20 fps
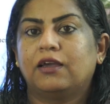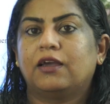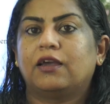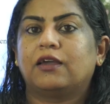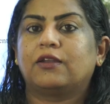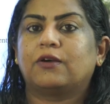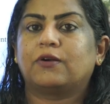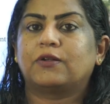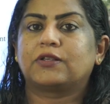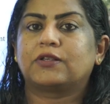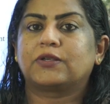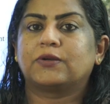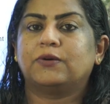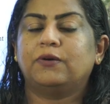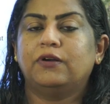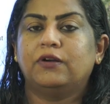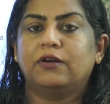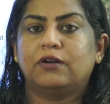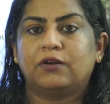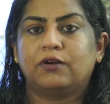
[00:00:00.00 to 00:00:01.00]
And
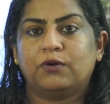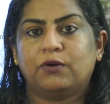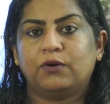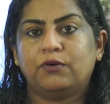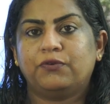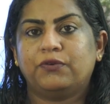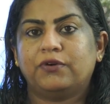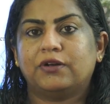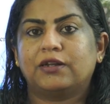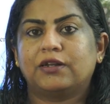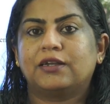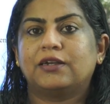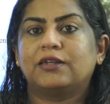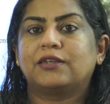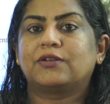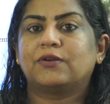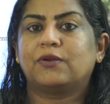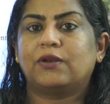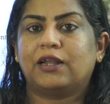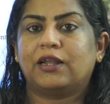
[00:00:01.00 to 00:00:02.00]
also don't
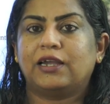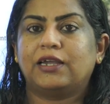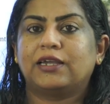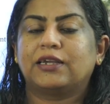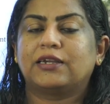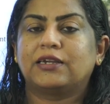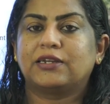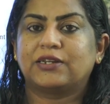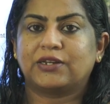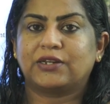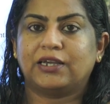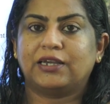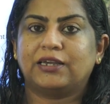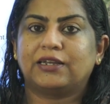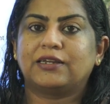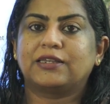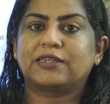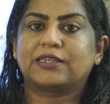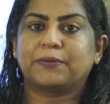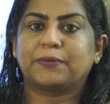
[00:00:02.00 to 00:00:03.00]
forget to like,
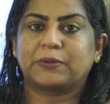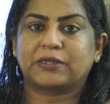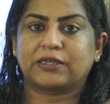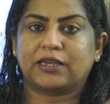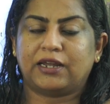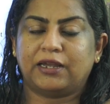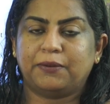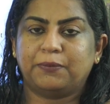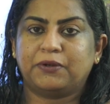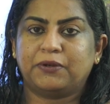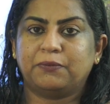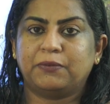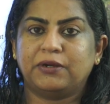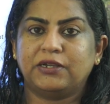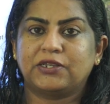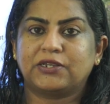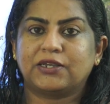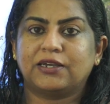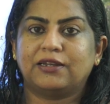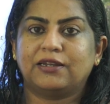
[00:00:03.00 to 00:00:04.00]
share and subscribe to
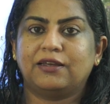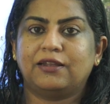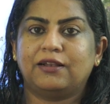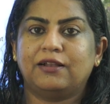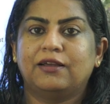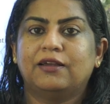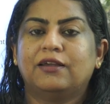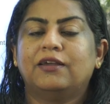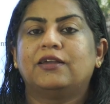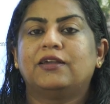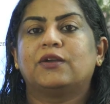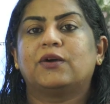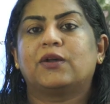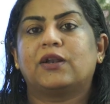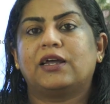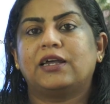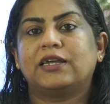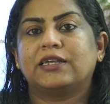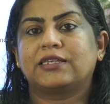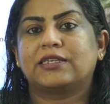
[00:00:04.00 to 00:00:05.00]
my channel. Your
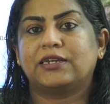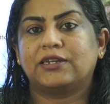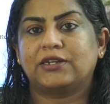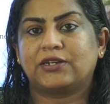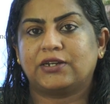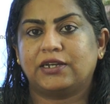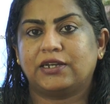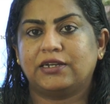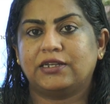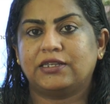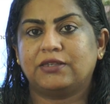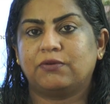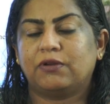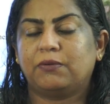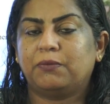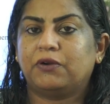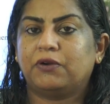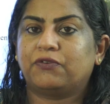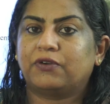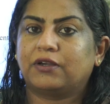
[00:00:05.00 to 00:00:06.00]
likes and shares will
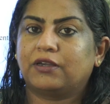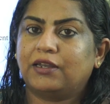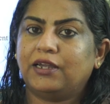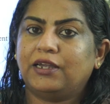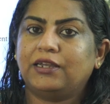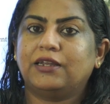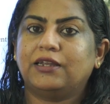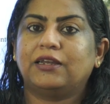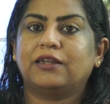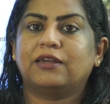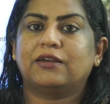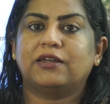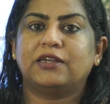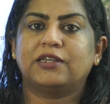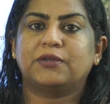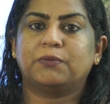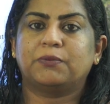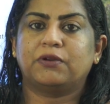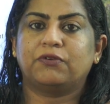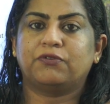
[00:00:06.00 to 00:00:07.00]
be of a great
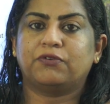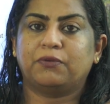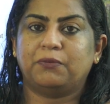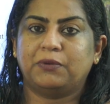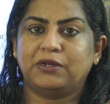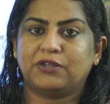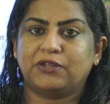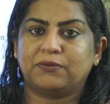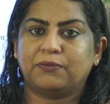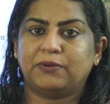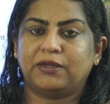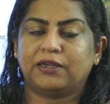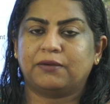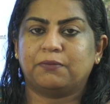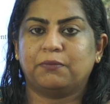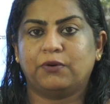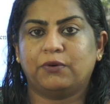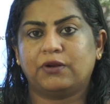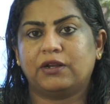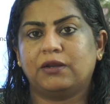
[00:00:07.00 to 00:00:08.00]
encouragement for me to make
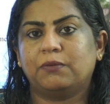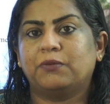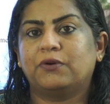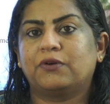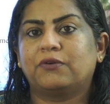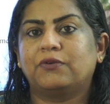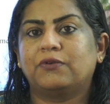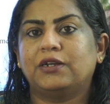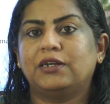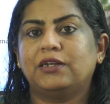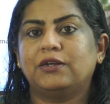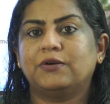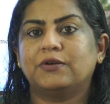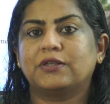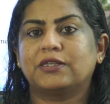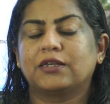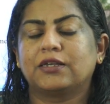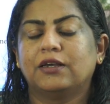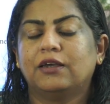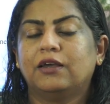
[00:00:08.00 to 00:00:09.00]
more and more
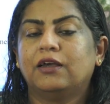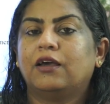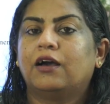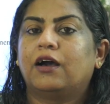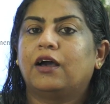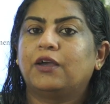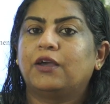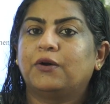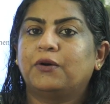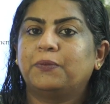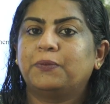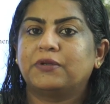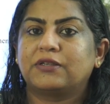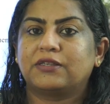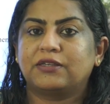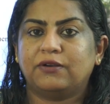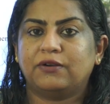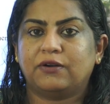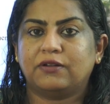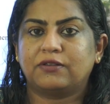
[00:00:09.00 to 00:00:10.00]
videos. I hope to
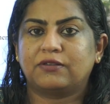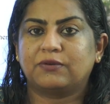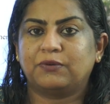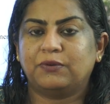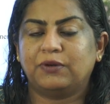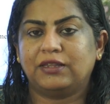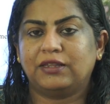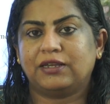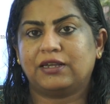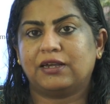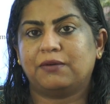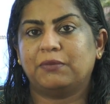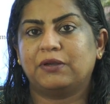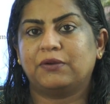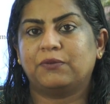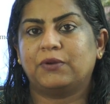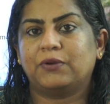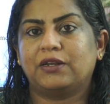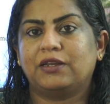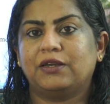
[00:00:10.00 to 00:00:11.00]
see you all soon in the
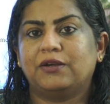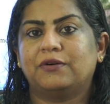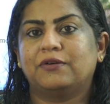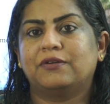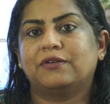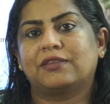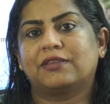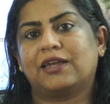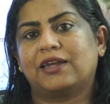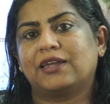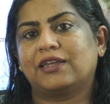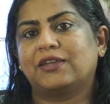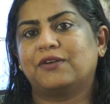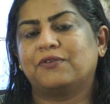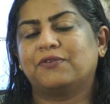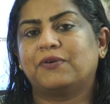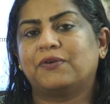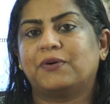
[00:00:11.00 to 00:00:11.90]
coming video. Thank you for